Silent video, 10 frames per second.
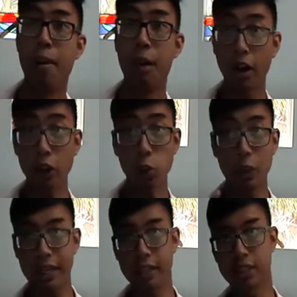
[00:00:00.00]

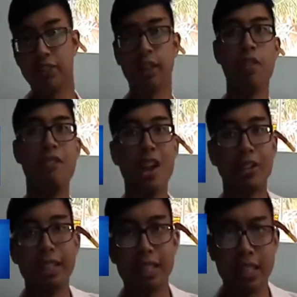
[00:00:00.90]
Modern whales fill a
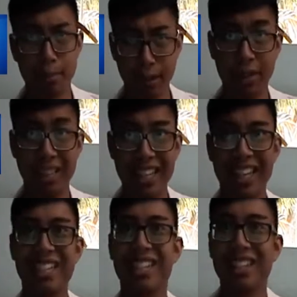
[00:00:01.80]
very similar
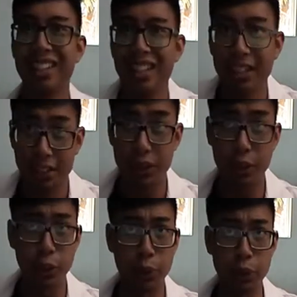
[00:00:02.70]
niche
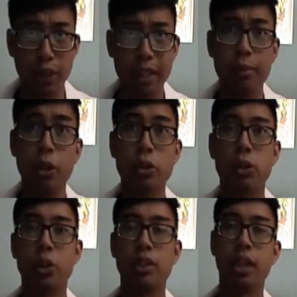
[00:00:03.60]
to the
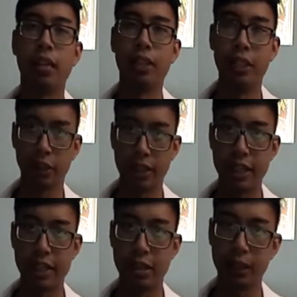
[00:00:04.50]
mosasaurs of the
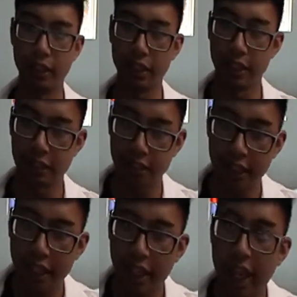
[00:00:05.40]
Cretaceous period.
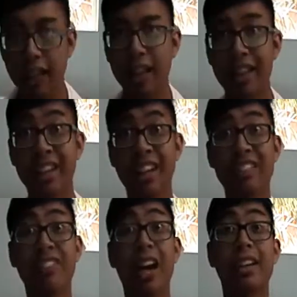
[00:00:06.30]

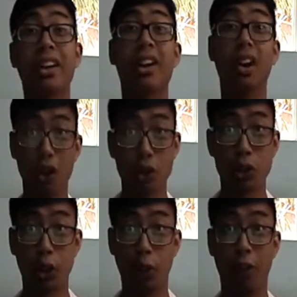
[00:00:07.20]
They, in fact, are
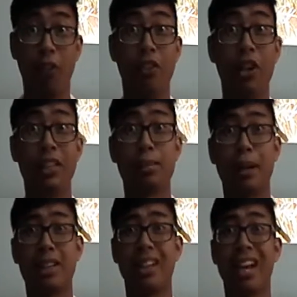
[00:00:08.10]
also very
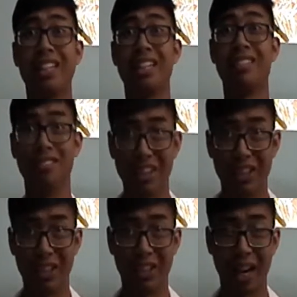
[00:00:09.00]
specialized and
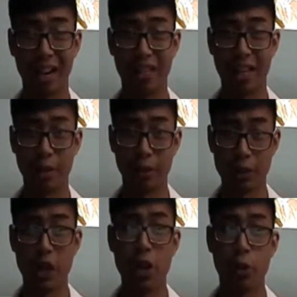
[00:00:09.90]
very derived
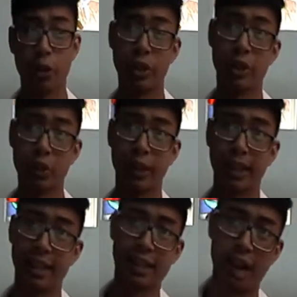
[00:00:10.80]
animals, which are
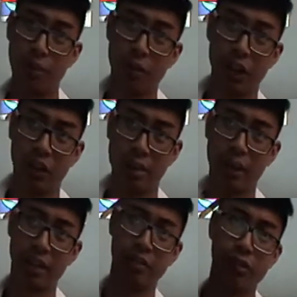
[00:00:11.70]
usually at the top of their
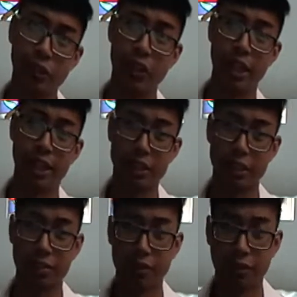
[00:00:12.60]
respective food
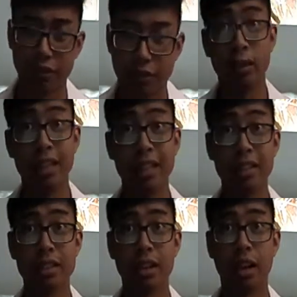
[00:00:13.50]
chains.
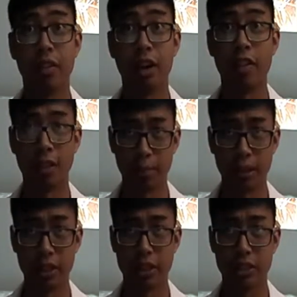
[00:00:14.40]
Whales are
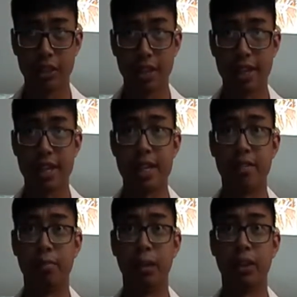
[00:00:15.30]
viviparous, they
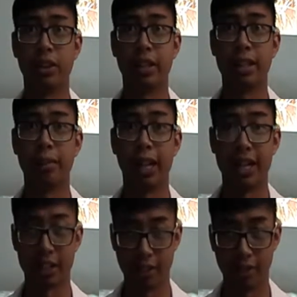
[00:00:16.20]
give birth in
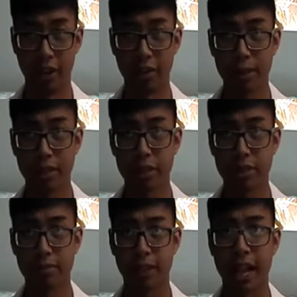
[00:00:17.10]
pelagic
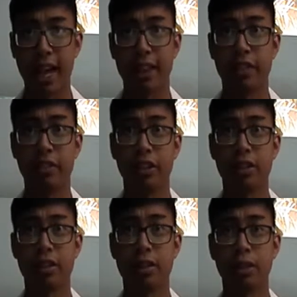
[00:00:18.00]
environments, and they
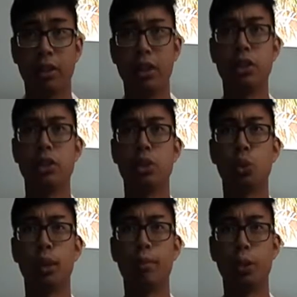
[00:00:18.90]
fill similar niches
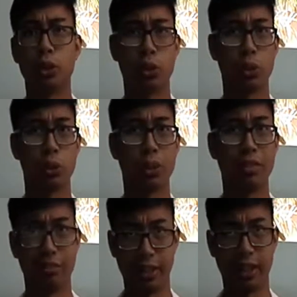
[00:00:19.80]
to what mosasaurs would
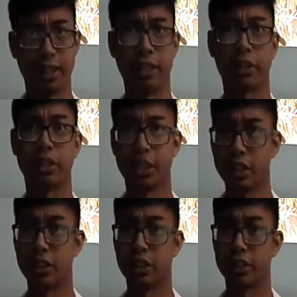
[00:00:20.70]
have filled in the
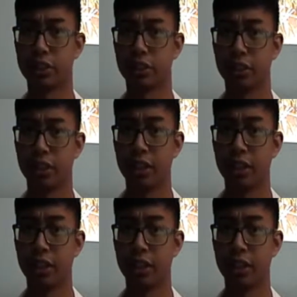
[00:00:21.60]
Cretaceous.